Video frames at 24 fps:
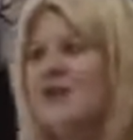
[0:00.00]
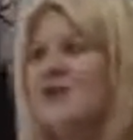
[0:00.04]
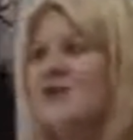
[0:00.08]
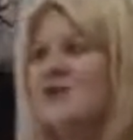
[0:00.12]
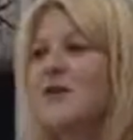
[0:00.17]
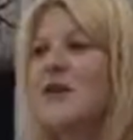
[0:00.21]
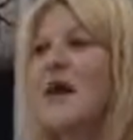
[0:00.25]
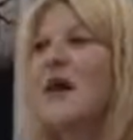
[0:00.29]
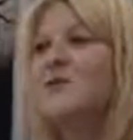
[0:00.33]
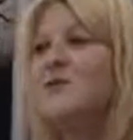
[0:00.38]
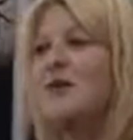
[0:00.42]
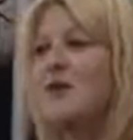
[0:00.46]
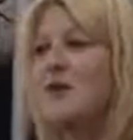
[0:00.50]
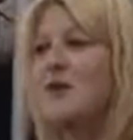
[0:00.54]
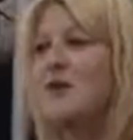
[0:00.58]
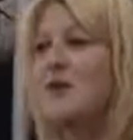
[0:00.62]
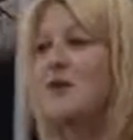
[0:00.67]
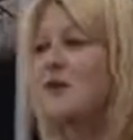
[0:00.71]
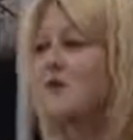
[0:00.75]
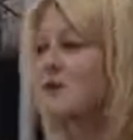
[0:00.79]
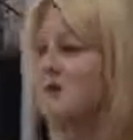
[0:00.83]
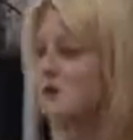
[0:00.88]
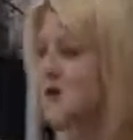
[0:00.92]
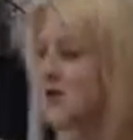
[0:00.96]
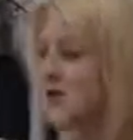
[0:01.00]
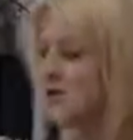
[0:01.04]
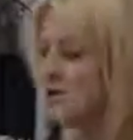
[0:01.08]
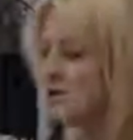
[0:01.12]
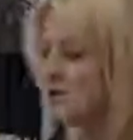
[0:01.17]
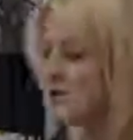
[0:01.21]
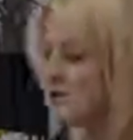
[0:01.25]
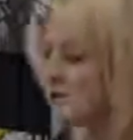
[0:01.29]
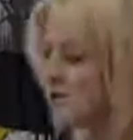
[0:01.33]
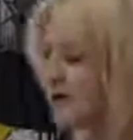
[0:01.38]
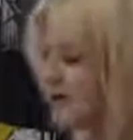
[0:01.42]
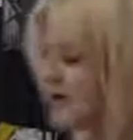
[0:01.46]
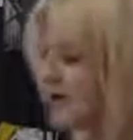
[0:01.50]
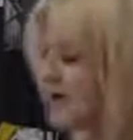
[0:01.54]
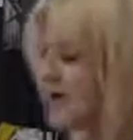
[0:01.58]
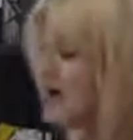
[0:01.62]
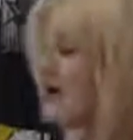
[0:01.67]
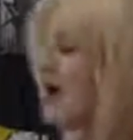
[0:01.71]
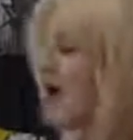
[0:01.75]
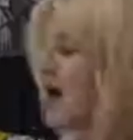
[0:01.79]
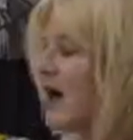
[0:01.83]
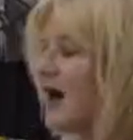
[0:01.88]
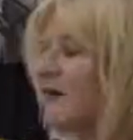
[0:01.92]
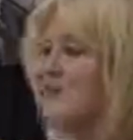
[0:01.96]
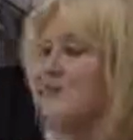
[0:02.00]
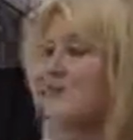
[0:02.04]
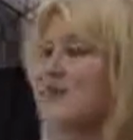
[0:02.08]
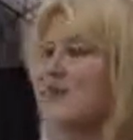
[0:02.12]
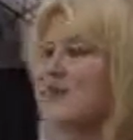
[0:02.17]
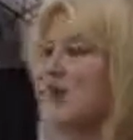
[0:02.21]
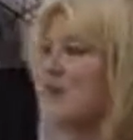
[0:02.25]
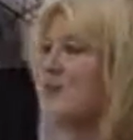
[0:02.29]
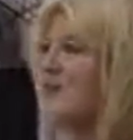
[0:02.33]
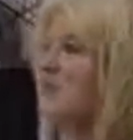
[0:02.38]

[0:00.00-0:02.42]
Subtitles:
So you have to keep on your toes. So far, I